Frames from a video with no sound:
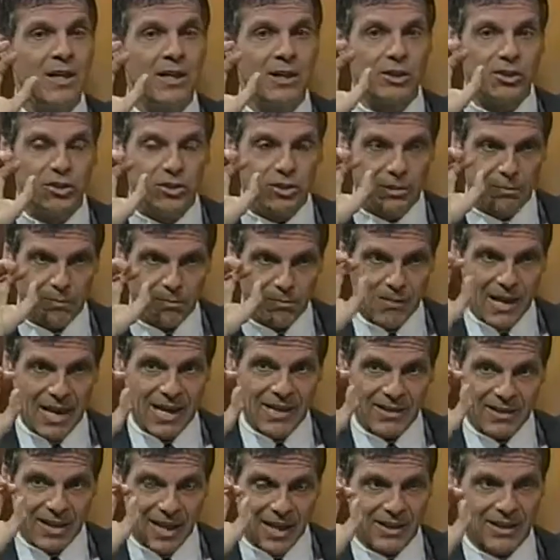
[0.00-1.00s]
to
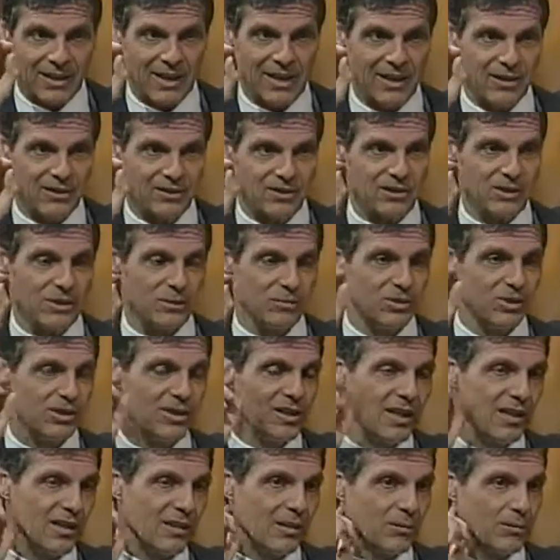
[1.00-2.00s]
make that calcium
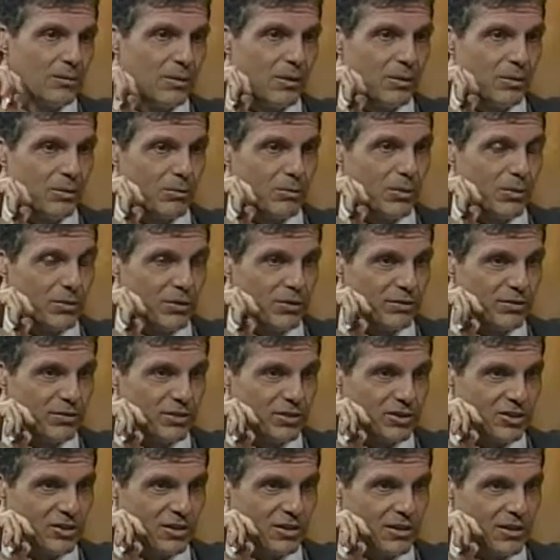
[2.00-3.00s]
stay in bone more
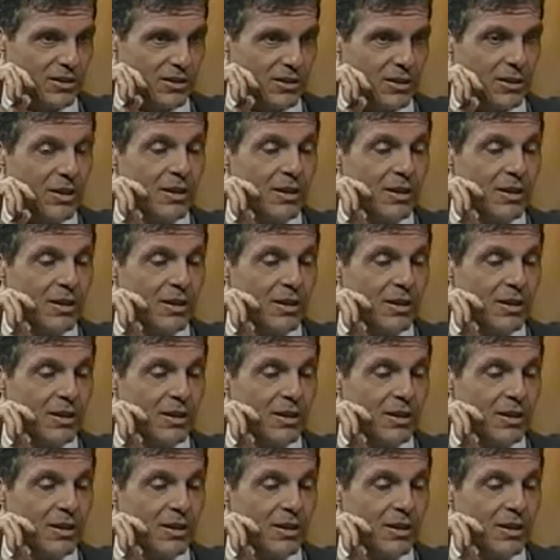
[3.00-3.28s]
efficiently.